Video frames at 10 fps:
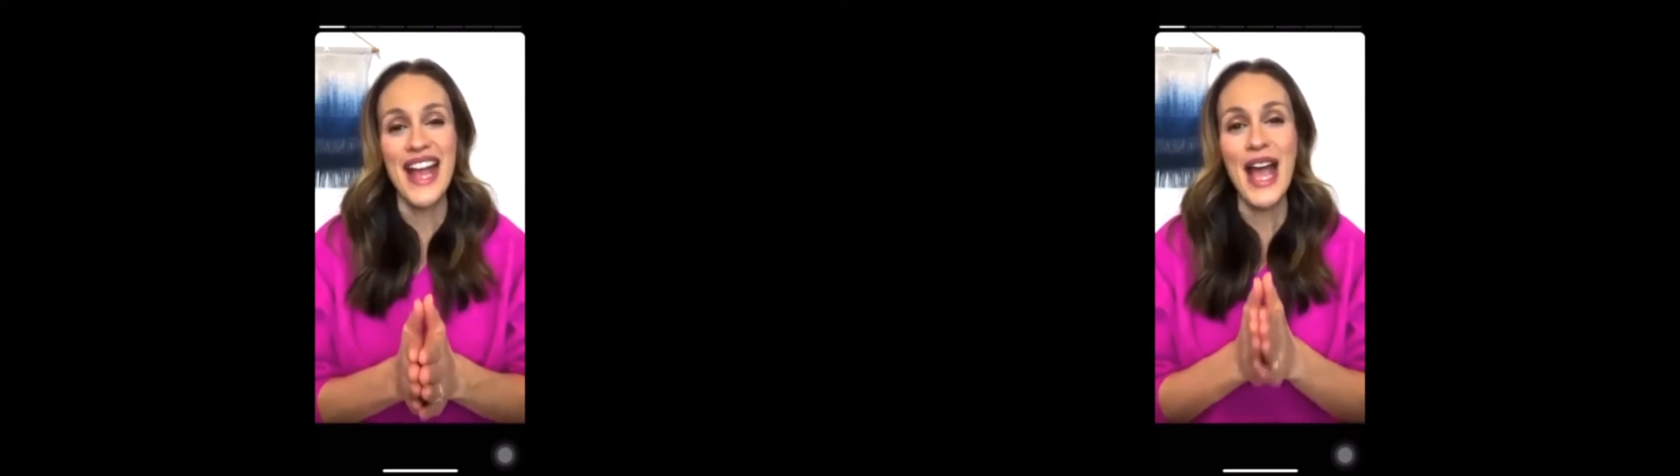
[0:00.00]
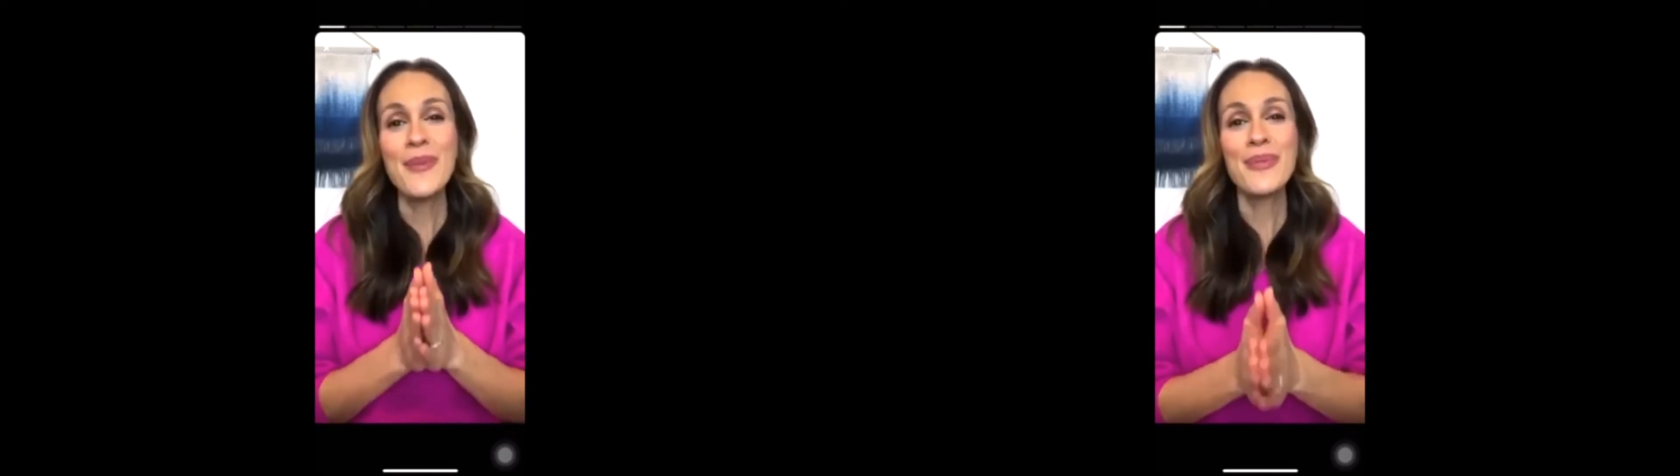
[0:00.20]

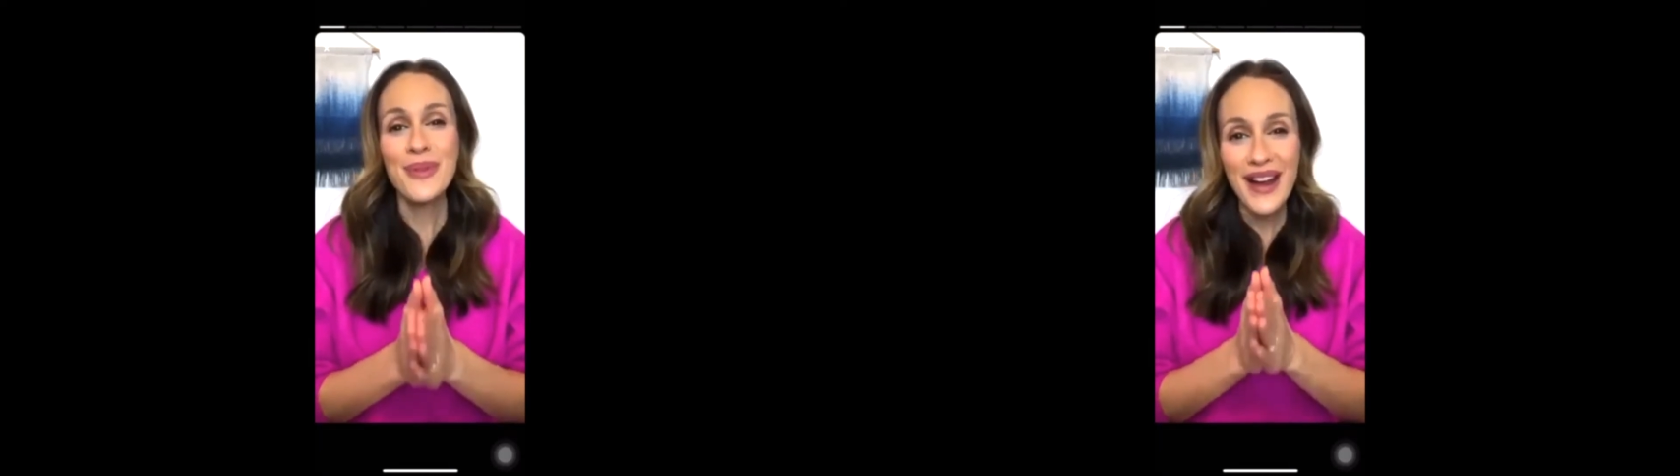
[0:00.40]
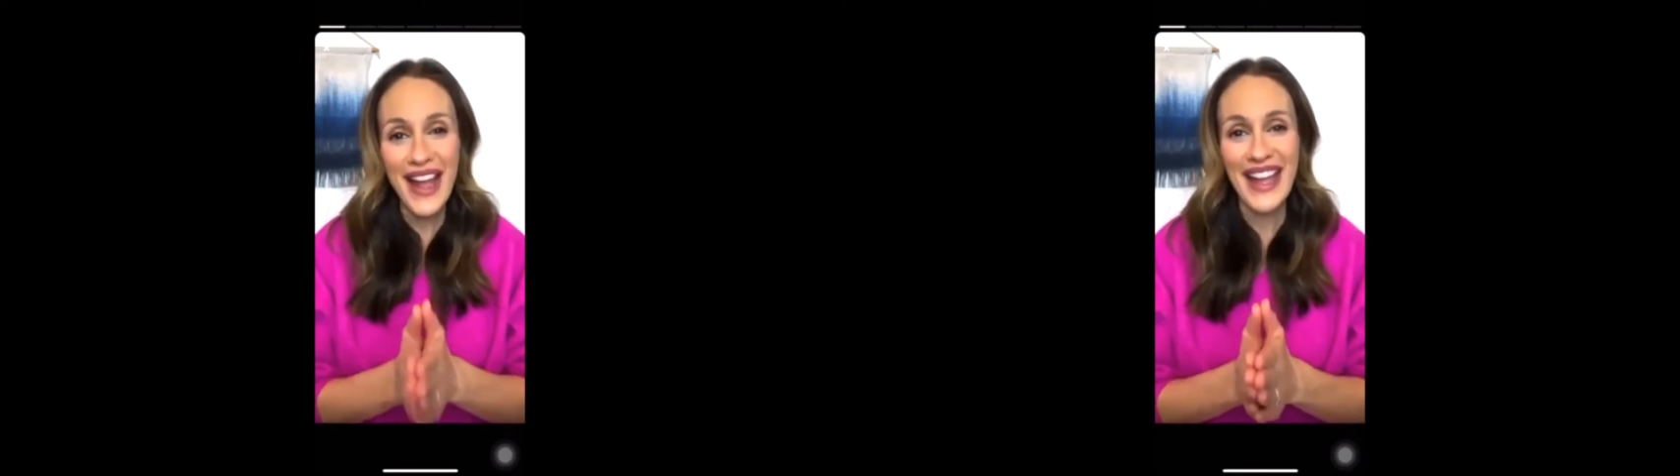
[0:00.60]
I
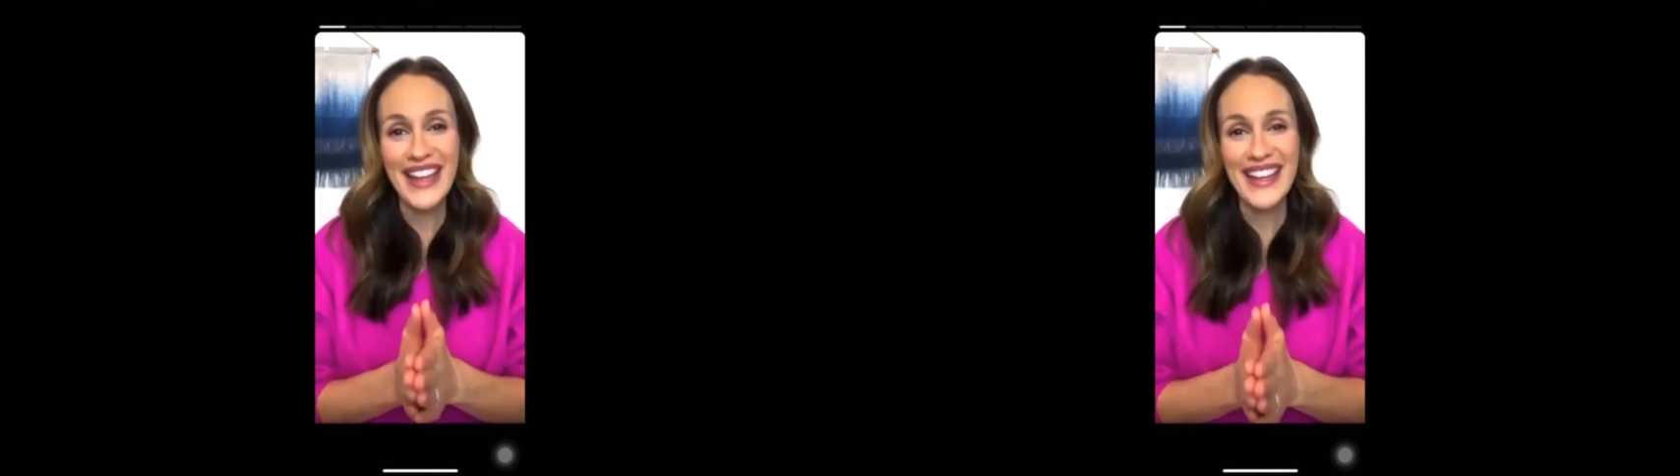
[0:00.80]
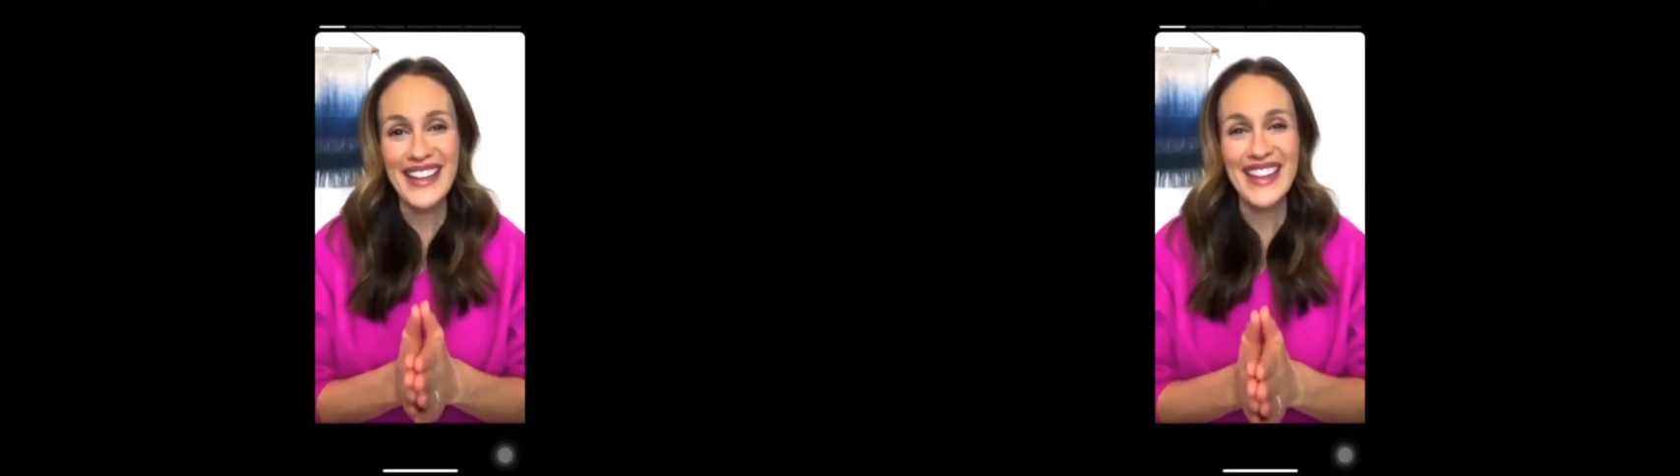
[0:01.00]

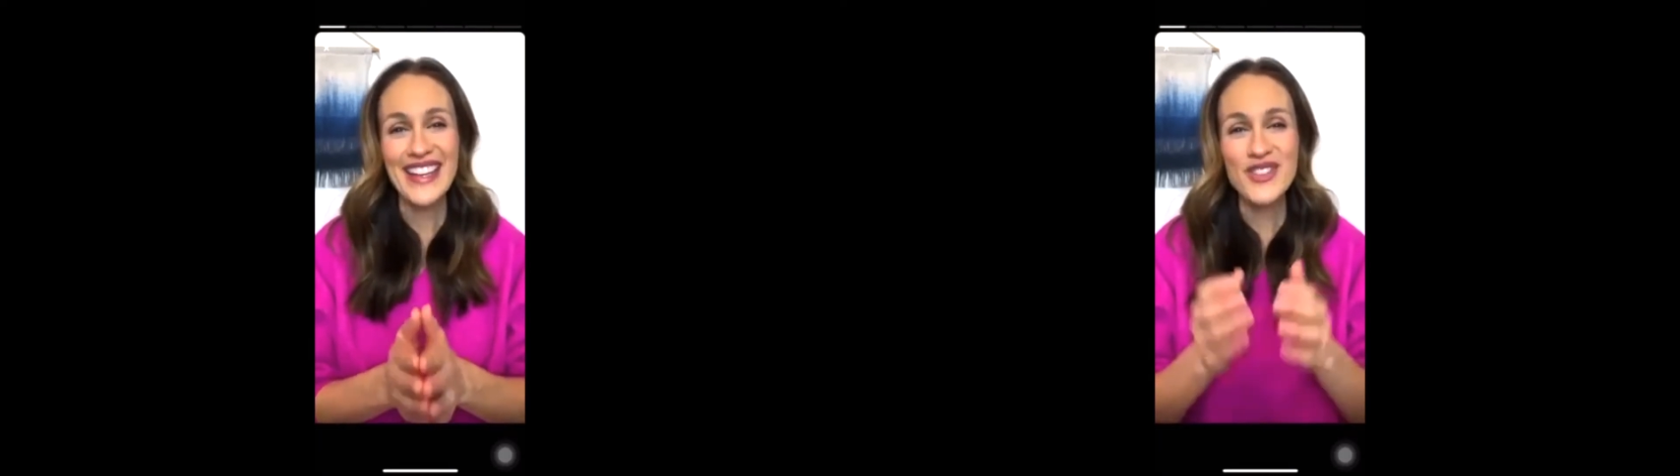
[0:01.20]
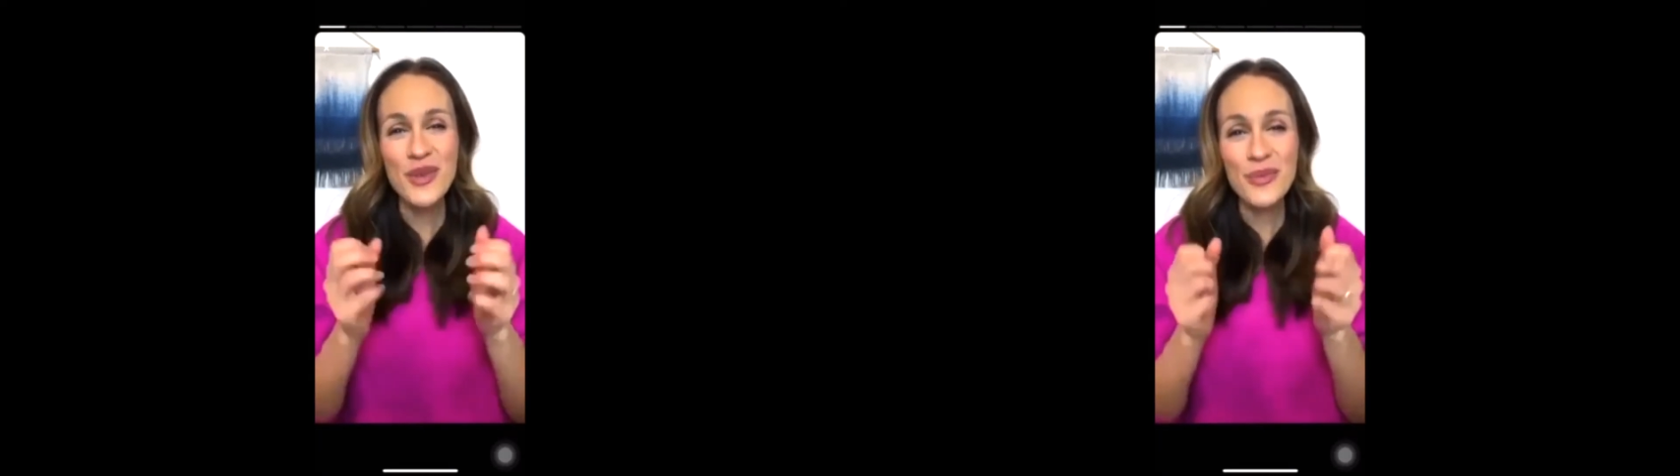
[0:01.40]
pray that as you